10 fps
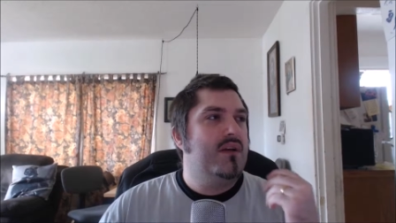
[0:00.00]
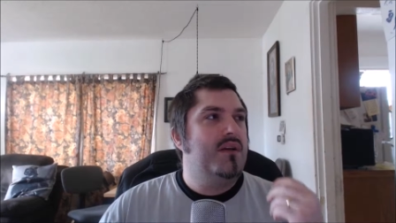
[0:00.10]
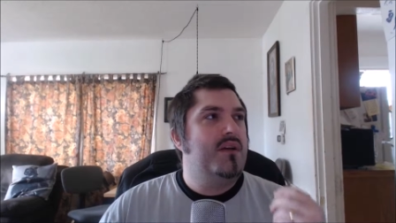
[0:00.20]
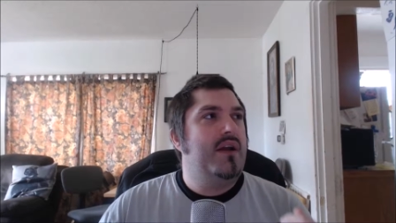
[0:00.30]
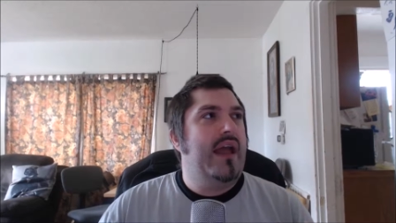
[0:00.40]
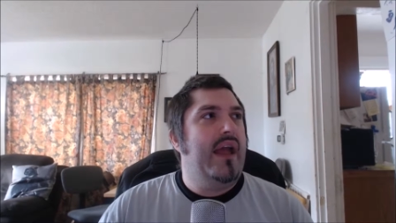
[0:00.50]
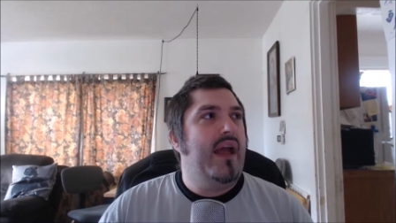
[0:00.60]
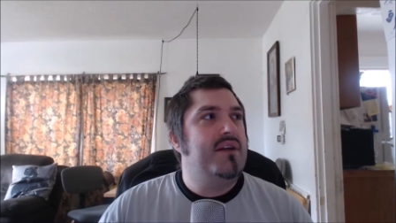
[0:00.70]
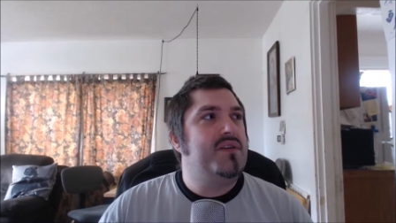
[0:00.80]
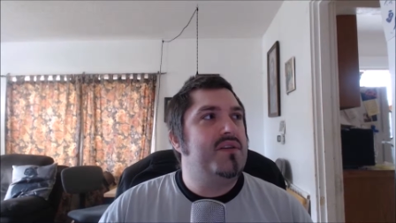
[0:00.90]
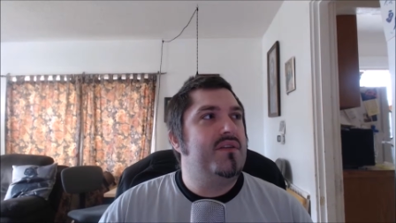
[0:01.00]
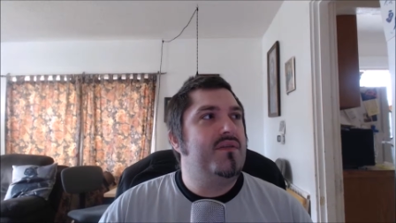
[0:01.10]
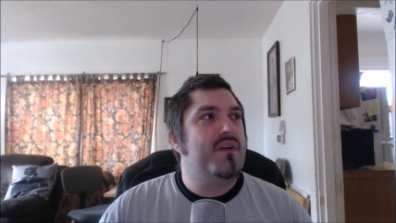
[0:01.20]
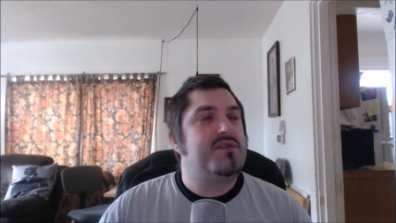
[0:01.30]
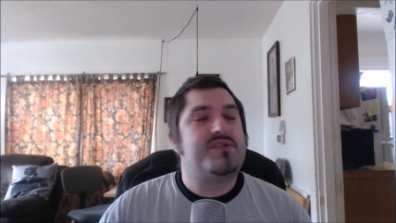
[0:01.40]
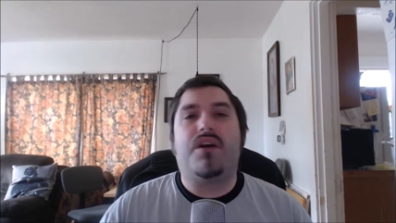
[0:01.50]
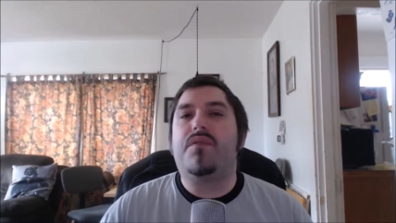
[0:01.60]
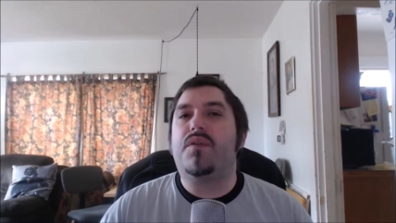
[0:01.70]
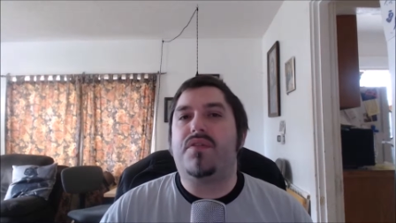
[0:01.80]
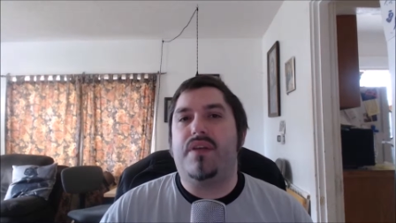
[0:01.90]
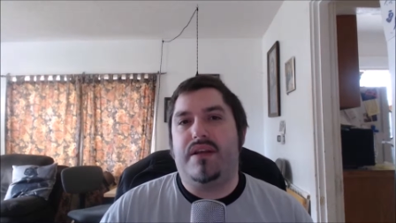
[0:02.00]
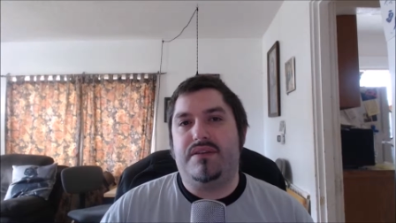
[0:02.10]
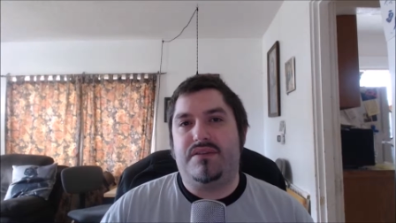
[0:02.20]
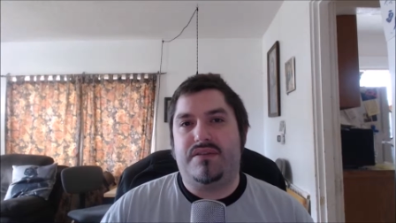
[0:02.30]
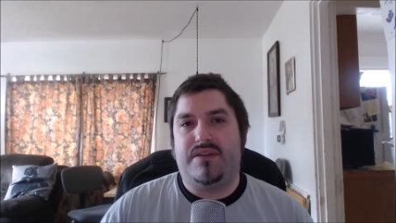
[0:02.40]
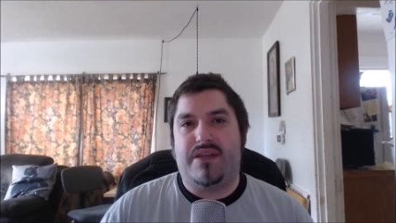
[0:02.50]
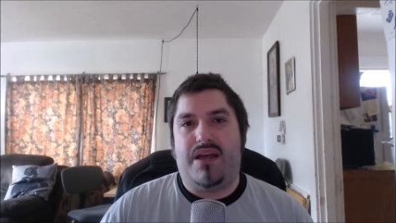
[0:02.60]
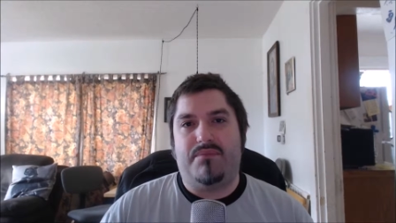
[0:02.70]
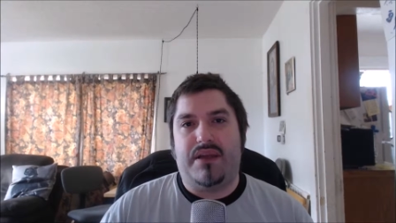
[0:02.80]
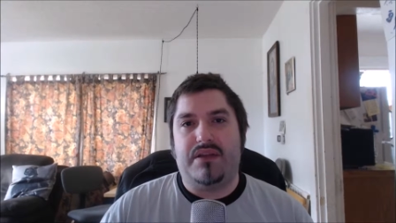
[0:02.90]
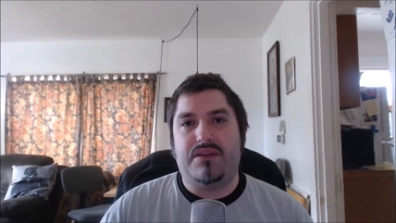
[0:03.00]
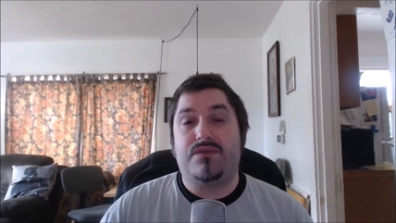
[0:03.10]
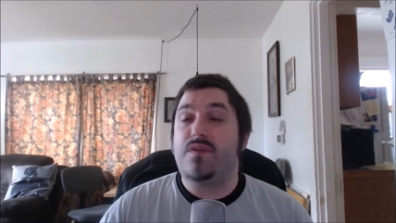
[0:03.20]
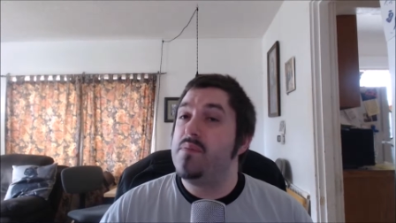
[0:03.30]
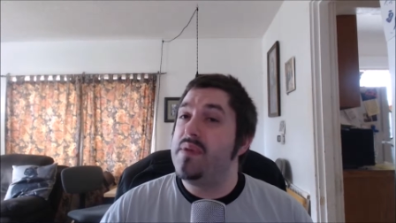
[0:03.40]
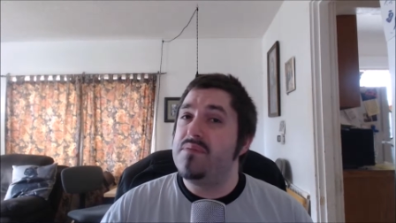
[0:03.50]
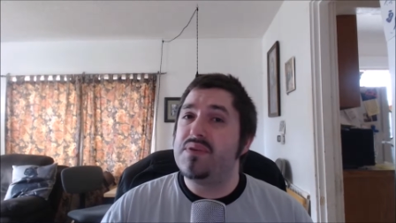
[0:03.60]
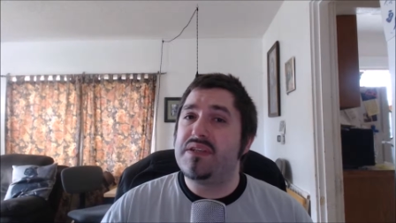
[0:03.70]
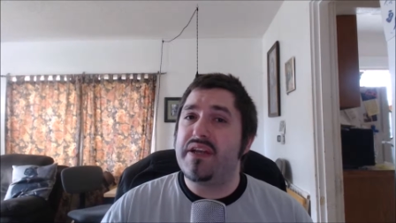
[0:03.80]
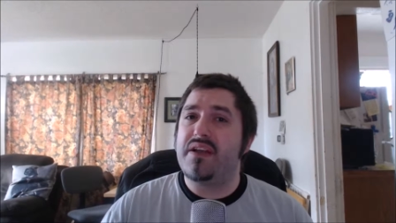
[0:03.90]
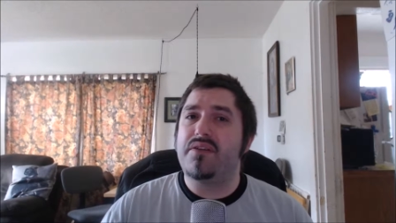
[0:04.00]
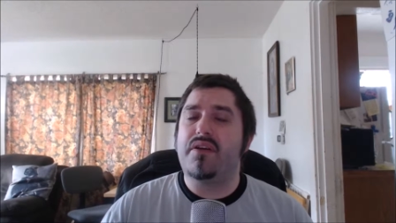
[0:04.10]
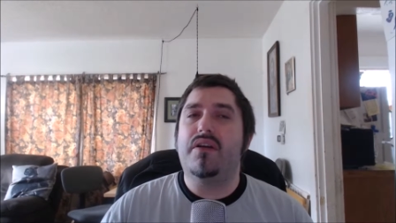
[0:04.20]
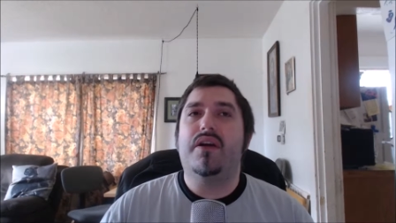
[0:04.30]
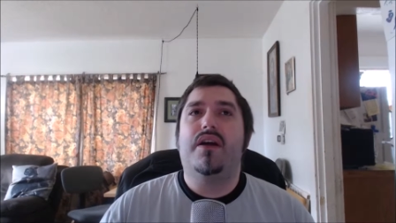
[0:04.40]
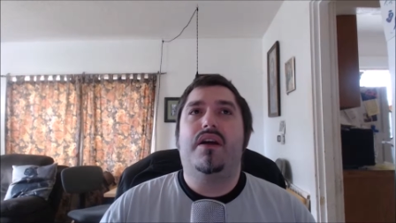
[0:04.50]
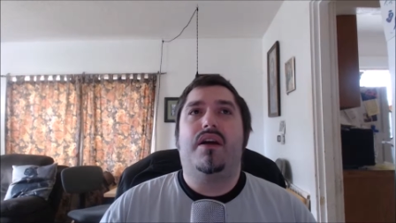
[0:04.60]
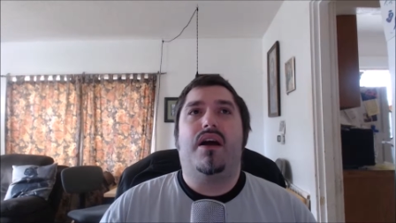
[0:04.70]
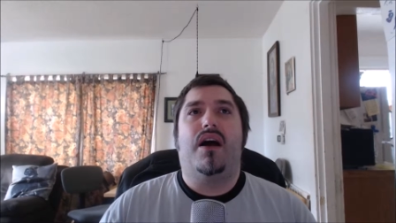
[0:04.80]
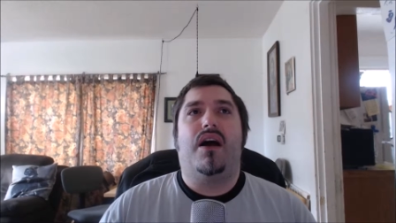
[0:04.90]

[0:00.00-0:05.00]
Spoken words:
And there's several things that means. For me in particular, a